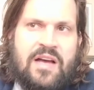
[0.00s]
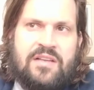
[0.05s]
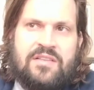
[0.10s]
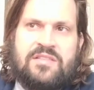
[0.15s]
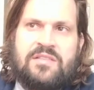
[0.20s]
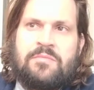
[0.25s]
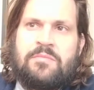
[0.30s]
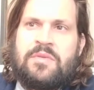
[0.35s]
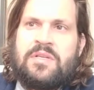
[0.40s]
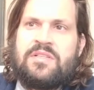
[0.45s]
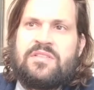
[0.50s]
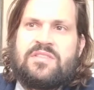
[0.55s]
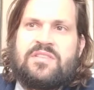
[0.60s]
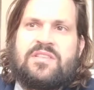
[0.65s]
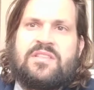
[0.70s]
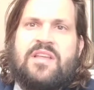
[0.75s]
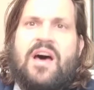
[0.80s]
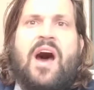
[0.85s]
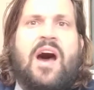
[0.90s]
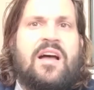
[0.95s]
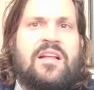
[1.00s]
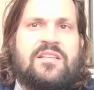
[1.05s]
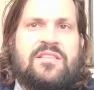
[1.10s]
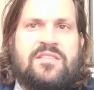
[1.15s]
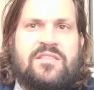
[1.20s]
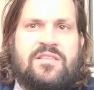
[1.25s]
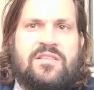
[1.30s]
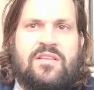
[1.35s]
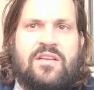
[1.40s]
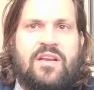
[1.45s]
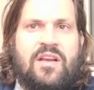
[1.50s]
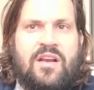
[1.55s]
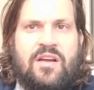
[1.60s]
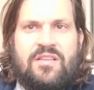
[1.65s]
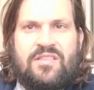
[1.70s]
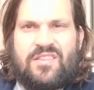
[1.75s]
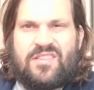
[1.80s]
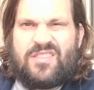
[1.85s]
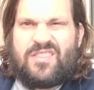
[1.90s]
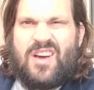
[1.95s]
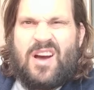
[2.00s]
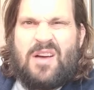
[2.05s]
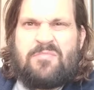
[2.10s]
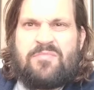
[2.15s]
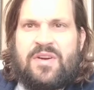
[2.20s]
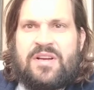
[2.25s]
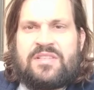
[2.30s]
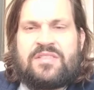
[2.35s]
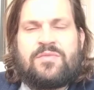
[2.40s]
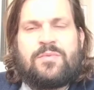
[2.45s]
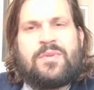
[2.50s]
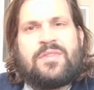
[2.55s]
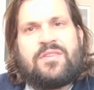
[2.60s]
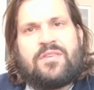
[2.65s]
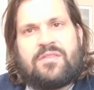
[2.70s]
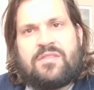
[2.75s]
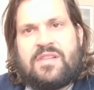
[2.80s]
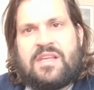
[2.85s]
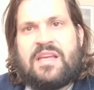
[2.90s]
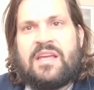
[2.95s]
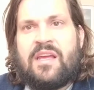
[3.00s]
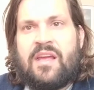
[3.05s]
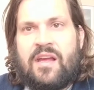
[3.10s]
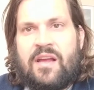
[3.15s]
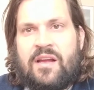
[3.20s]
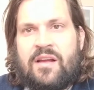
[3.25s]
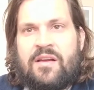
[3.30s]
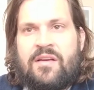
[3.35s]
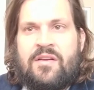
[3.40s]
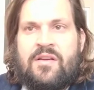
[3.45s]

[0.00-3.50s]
someone's thoughts, their thought process, what they're thinking?